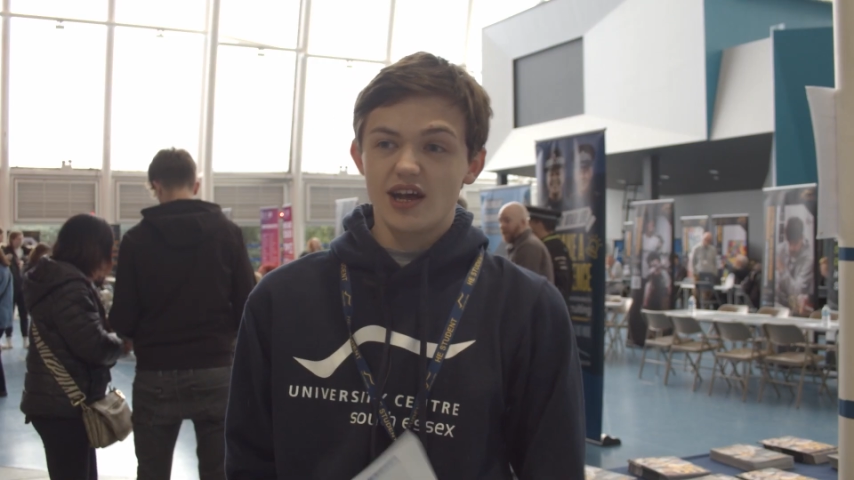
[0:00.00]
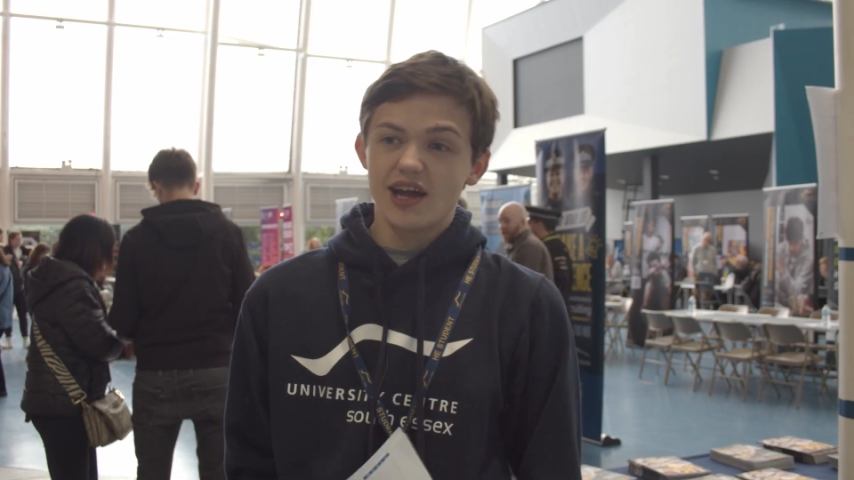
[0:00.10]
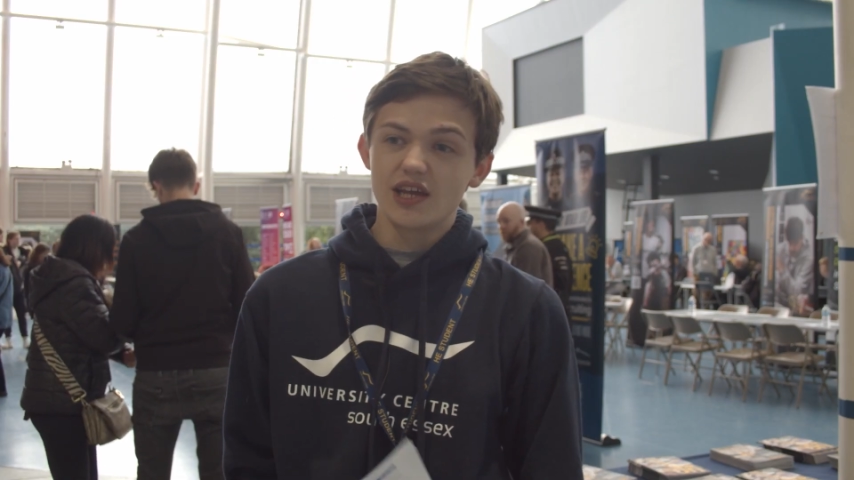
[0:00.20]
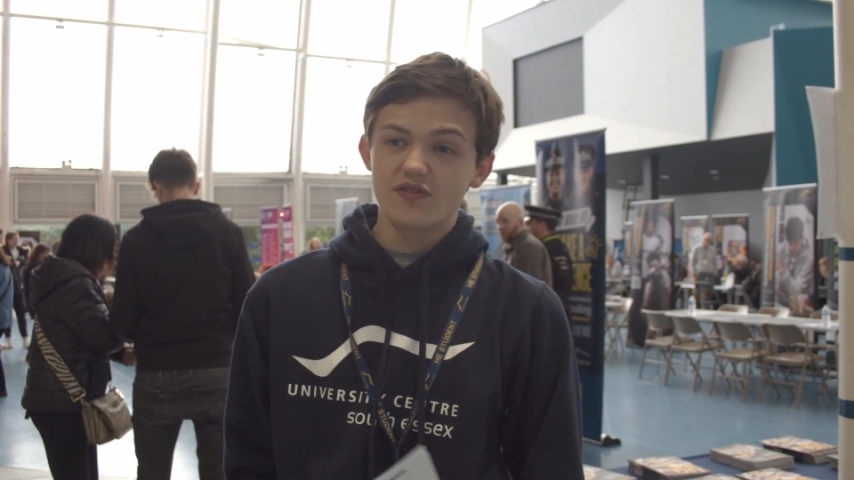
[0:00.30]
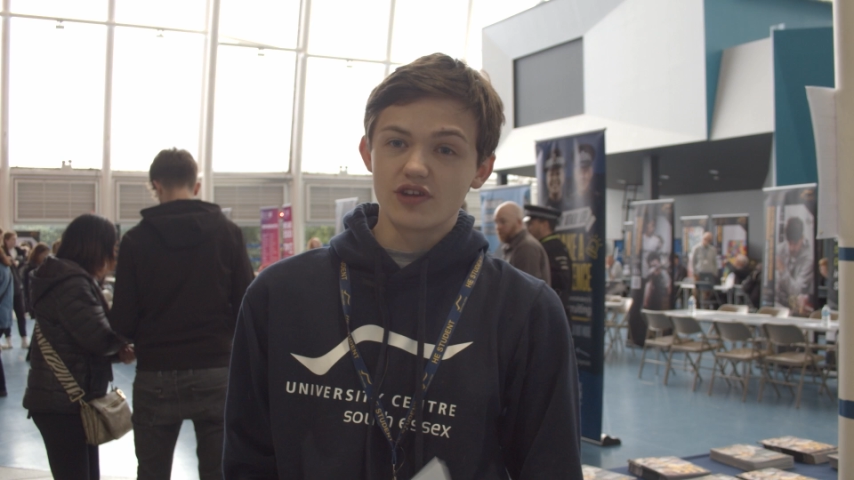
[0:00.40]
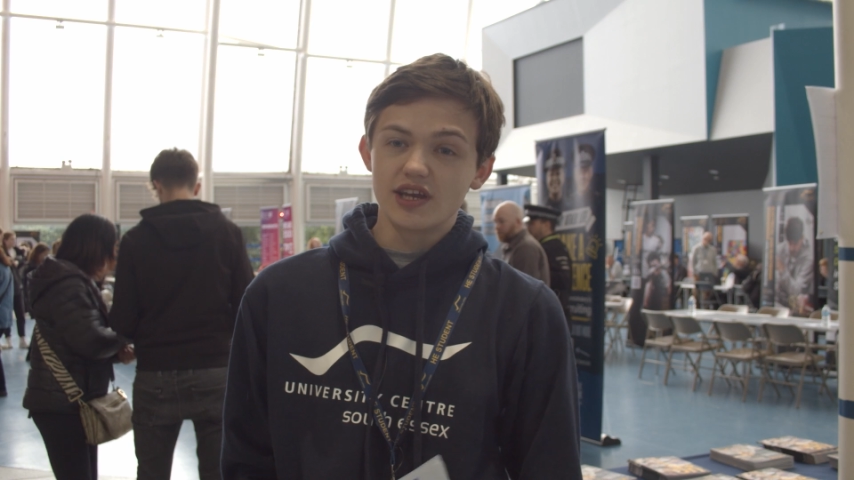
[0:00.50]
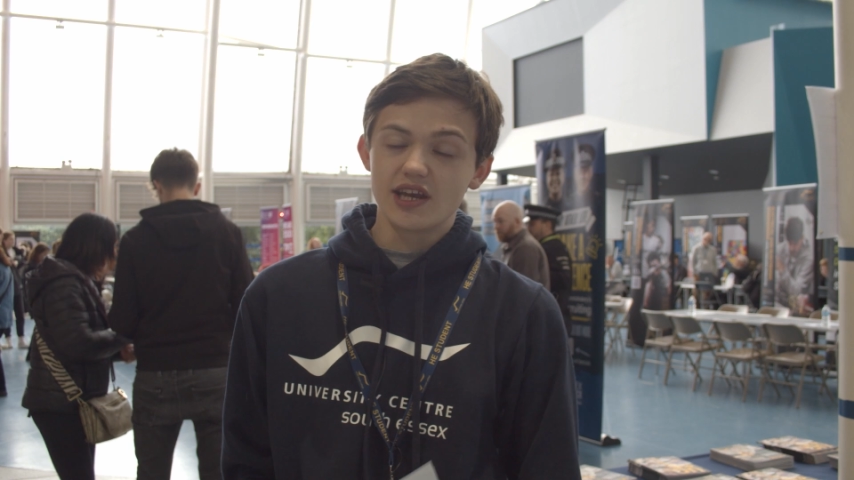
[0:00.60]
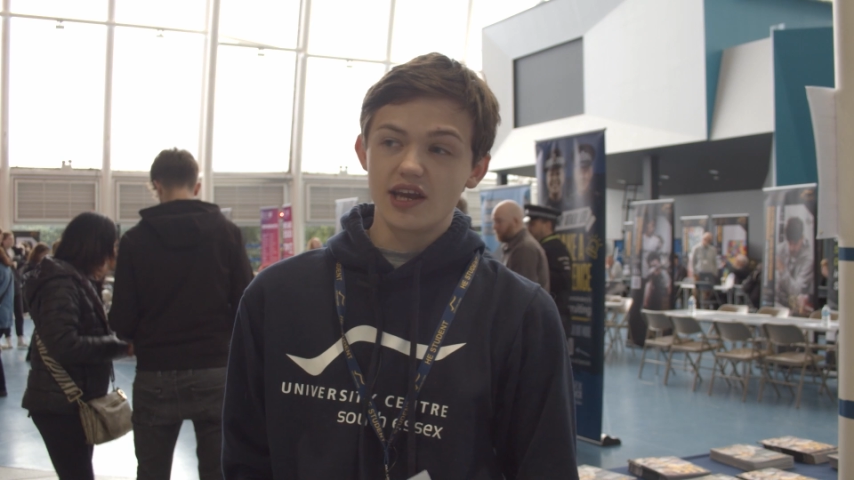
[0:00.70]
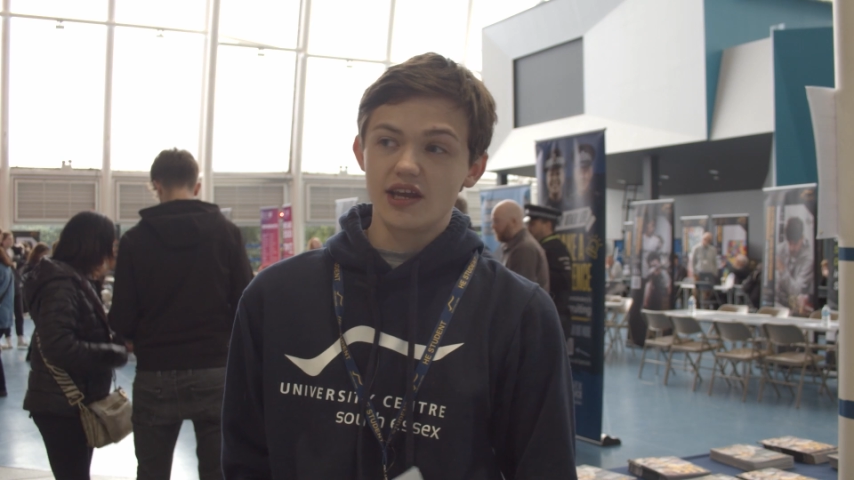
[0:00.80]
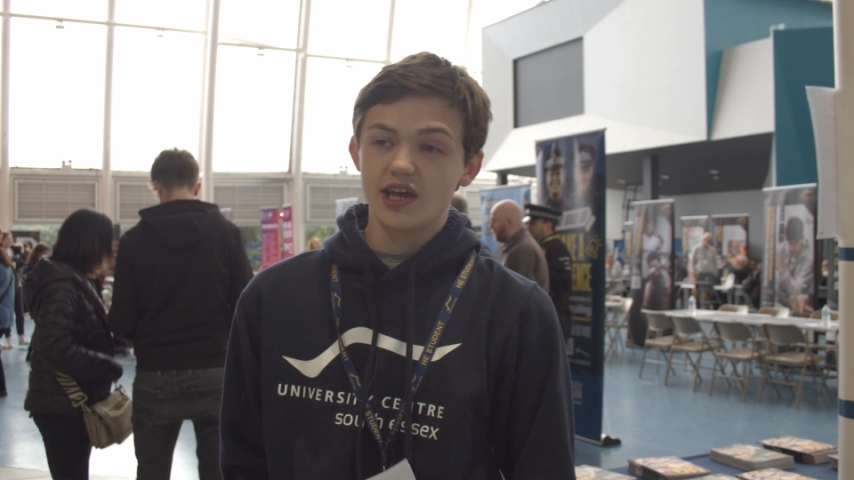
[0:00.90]
and if you need
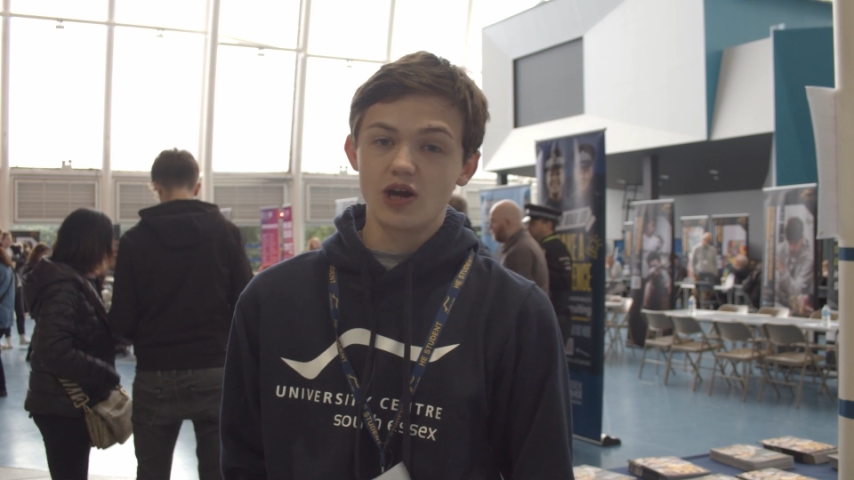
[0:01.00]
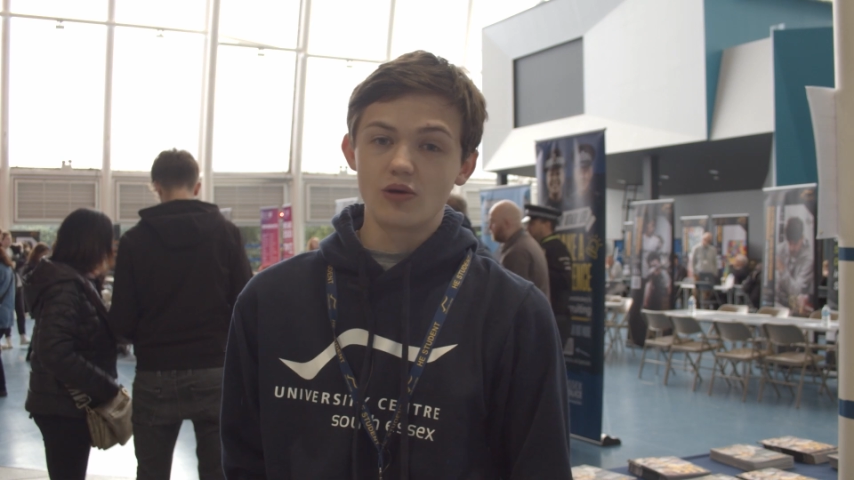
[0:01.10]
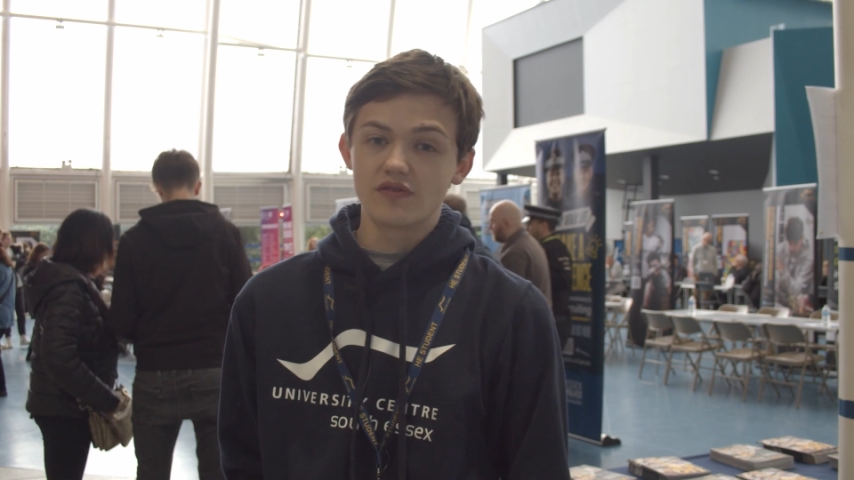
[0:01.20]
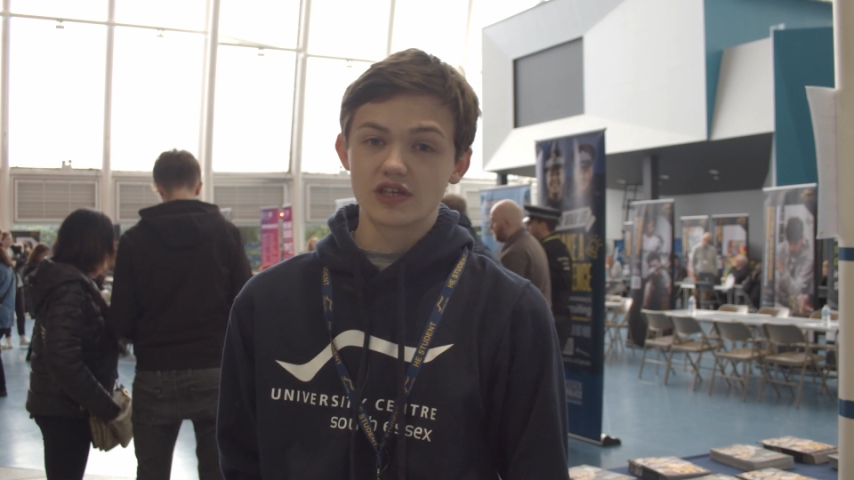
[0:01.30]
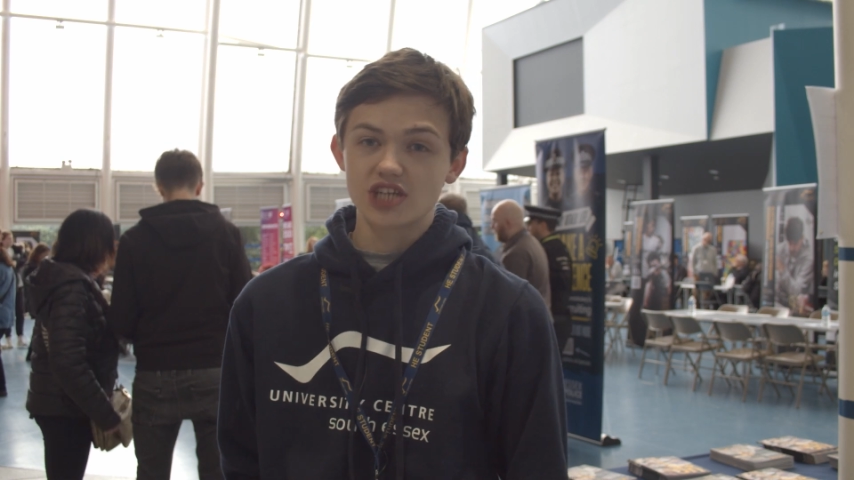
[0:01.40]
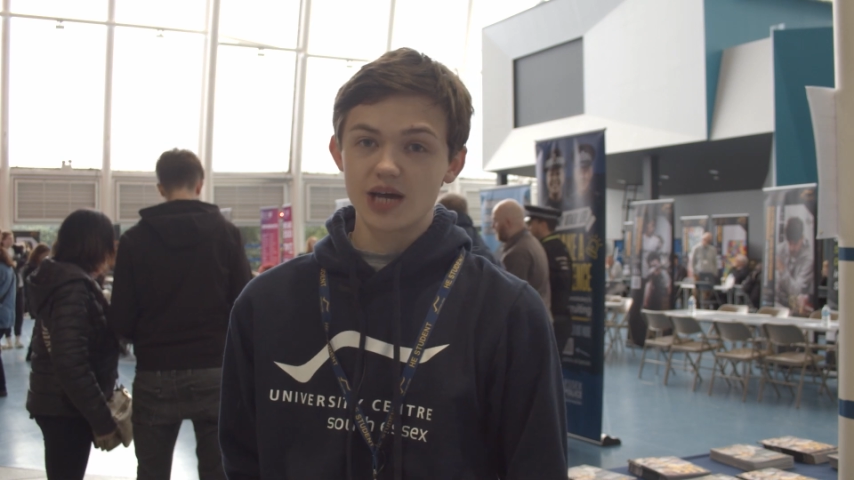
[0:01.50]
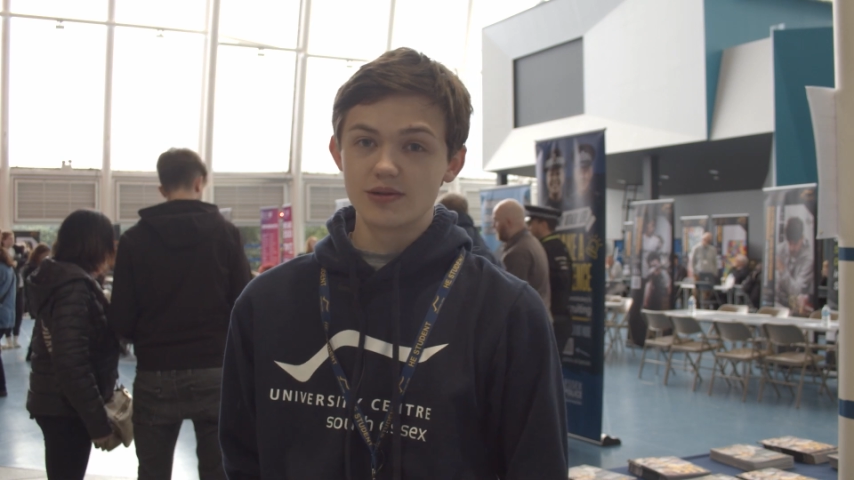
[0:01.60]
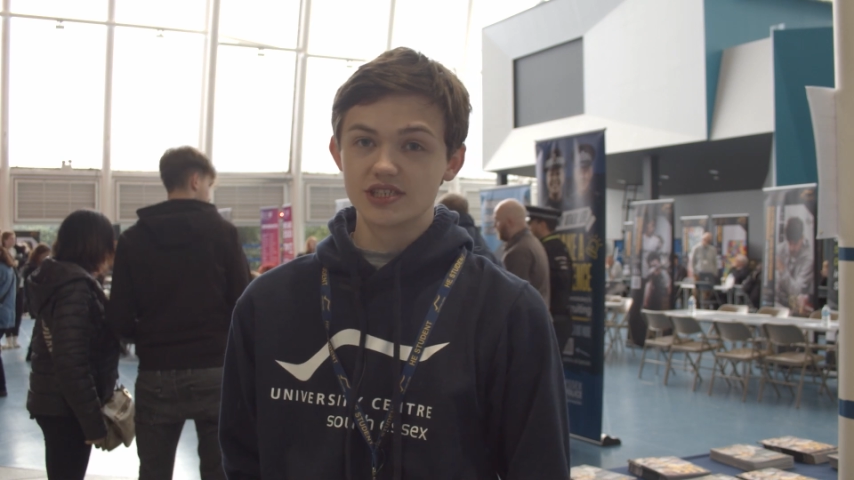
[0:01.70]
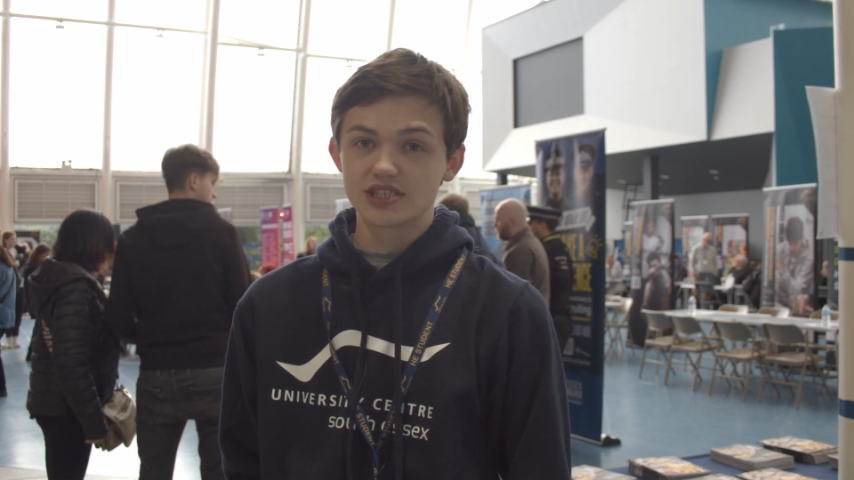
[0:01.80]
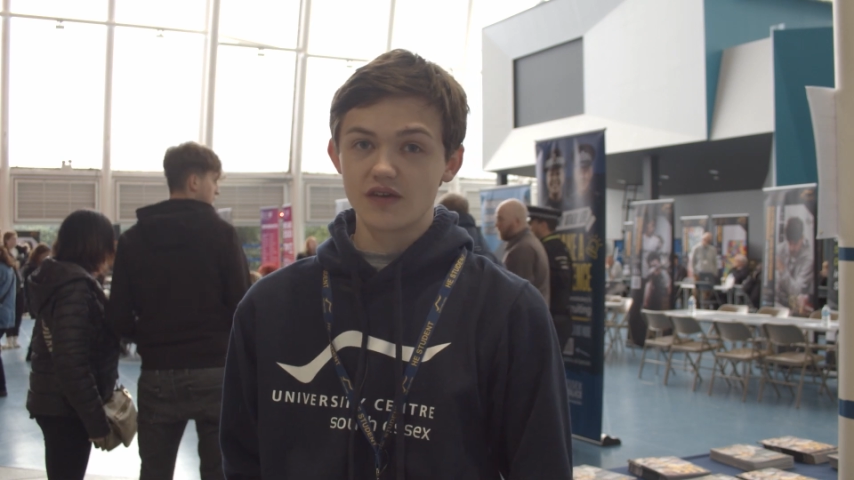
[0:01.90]
any help with the
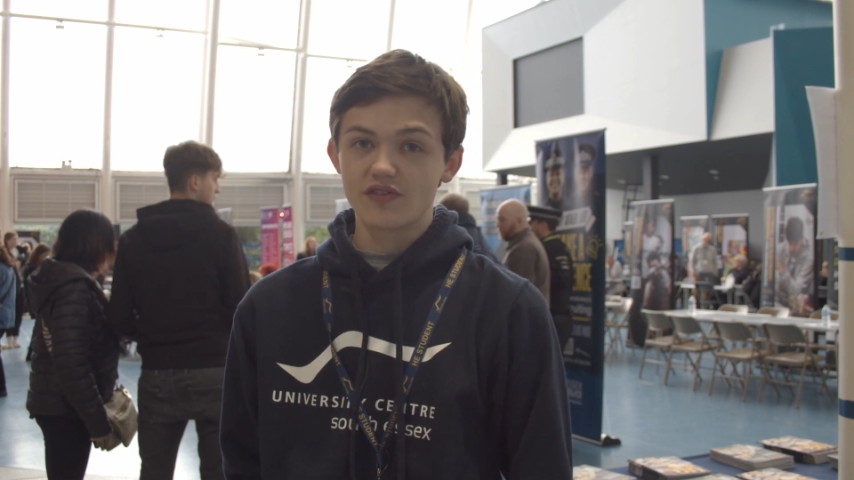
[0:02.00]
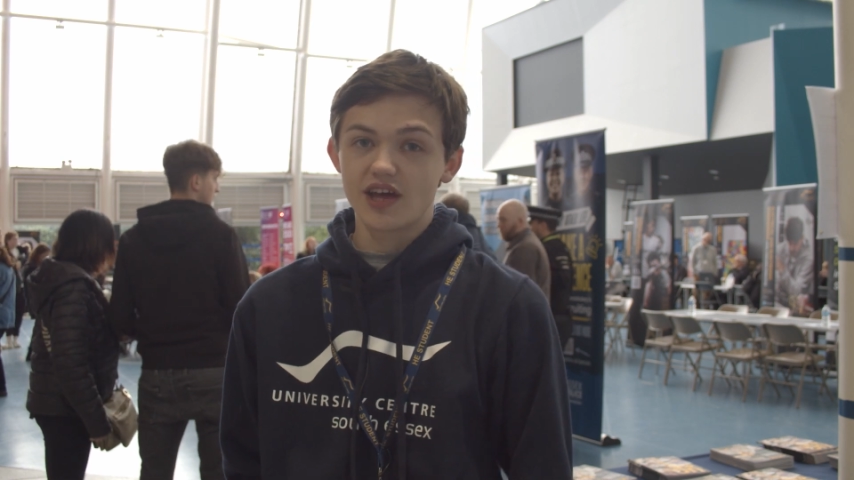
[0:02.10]
assignment and stuff they